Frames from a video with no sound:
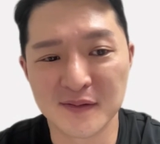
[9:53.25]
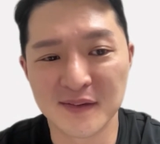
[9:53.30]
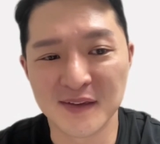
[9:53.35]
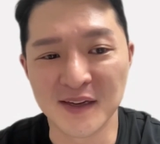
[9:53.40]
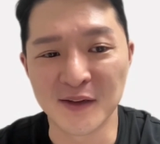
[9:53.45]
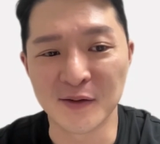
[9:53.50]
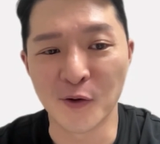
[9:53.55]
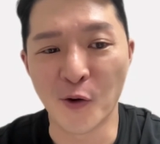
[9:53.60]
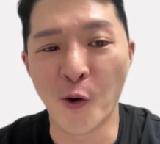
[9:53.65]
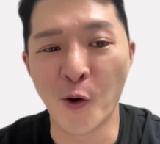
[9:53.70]

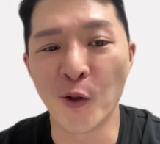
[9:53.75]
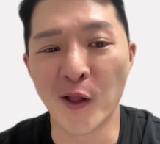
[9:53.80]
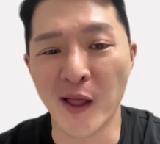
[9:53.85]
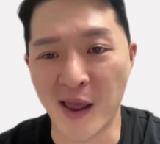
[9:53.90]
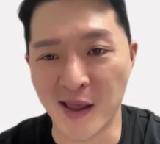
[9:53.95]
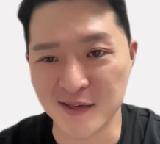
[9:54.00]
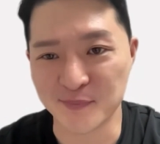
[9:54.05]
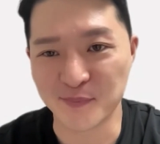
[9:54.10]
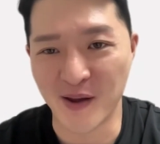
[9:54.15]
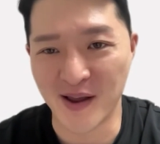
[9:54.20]
in all
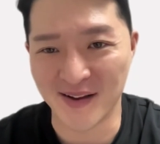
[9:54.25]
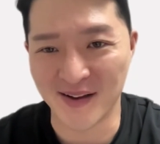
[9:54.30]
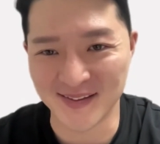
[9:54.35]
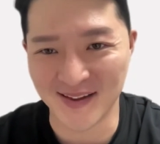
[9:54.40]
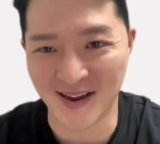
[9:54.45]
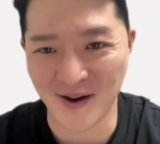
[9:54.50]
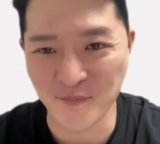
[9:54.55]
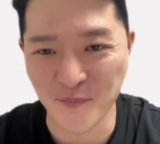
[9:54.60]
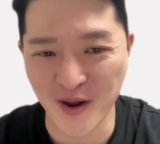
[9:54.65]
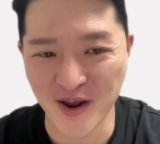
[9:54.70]
aspects
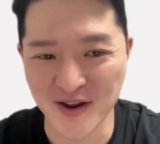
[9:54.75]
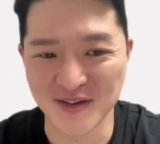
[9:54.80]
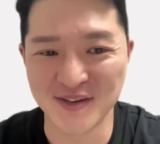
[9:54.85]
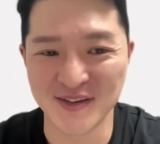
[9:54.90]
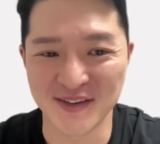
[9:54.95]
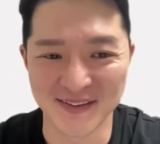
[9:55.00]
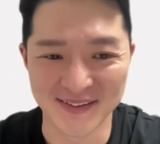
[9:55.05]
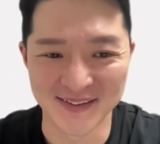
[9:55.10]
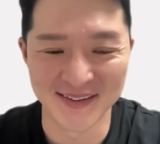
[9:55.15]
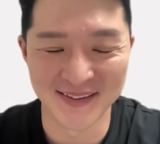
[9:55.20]
I
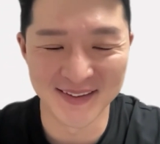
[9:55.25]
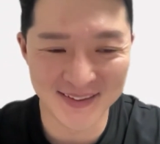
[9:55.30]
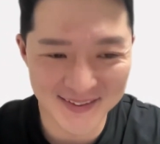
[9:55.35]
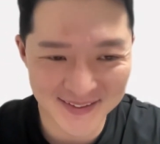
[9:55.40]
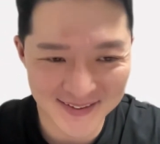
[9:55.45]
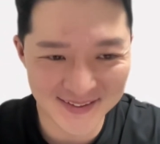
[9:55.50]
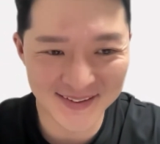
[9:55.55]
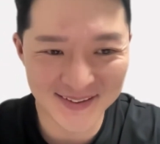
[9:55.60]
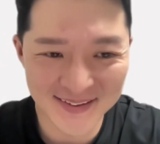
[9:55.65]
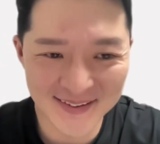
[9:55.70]
mentioned.
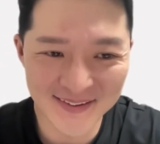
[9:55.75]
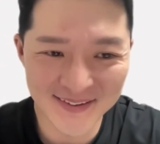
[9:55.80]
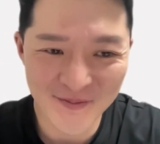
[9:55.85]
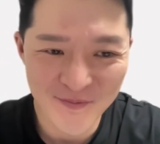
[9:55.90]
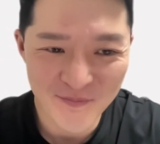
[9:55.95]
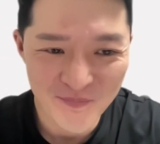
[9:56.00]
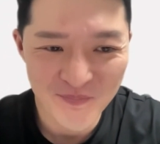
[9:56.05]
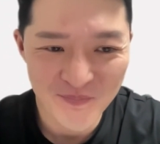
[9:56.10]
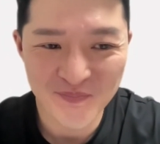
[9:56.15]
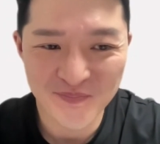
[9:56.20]

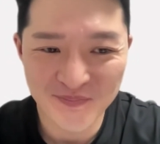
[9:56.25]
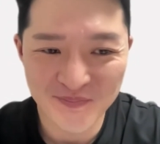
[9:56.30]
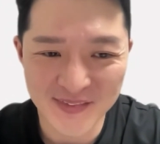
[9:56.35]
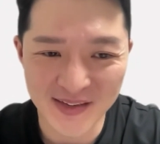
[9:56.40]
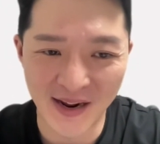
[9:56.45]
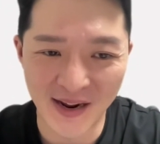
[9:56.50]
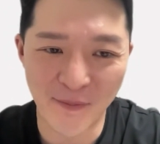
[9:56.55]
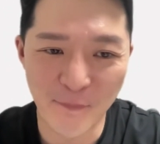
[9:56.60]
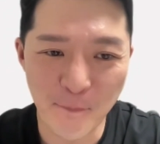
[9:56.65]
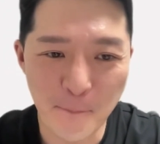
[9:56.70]

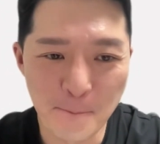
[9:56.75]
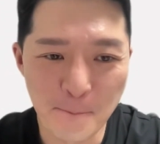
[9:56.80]
Yeah.